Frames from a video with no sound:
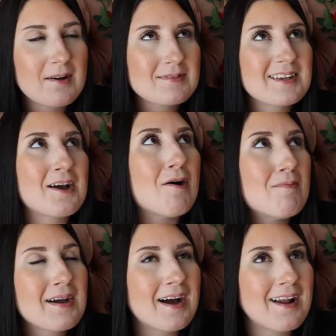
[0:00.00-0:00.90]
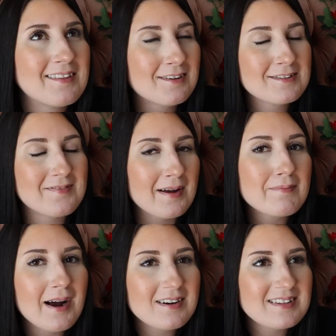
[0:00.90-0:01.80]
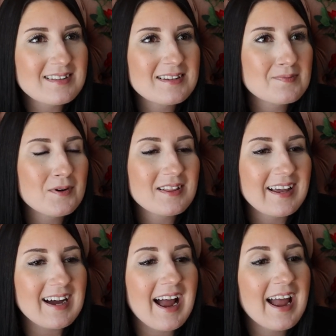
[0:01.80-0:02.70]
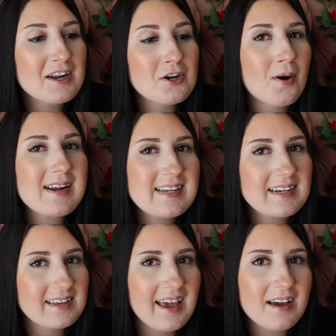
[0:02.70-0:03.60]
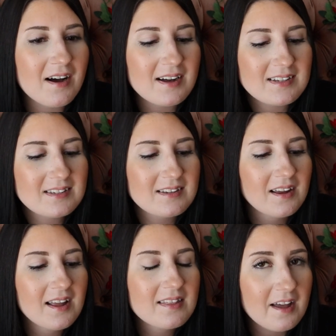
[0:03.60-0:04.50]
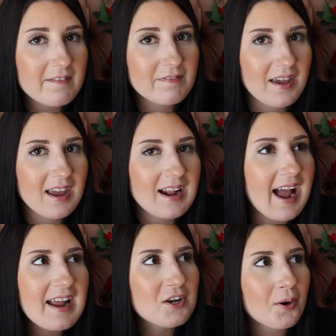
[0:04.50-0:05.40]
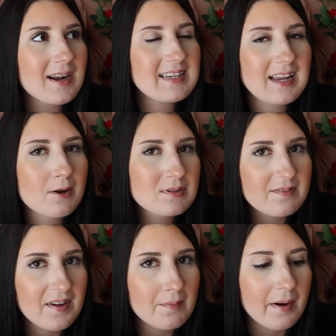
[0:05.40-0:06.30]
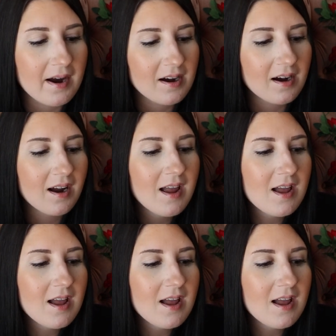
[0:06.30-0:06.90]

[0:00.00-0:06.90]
I was like, oh my god, there's vampires in this book. Like, I had no idea Chaos, that fate, I had no idea he was a vampire.